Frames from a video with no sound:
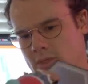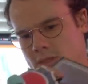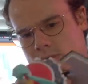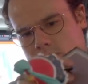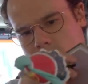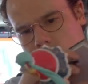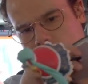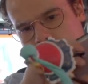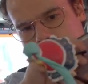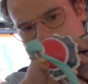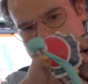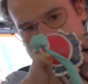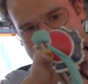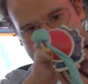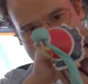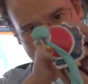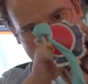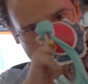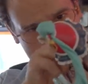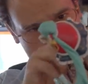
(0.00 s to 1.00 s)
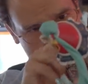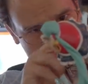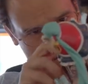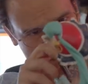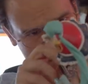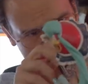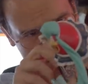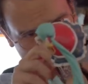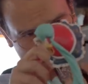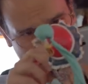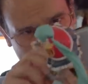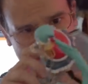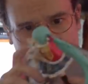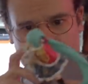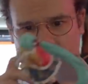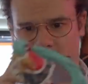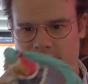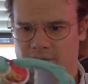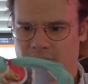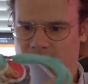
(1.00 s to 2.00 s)
Oh, whoa. Okay, we
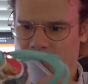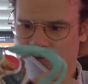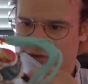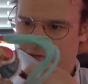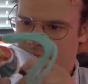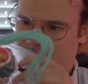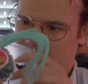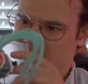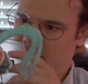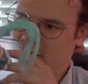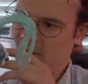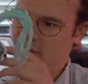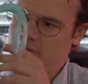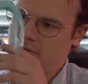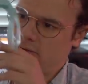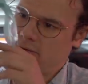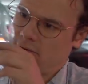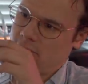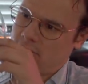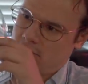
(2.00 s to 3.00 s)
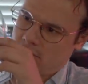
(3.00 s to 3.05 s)
gotta change her panties.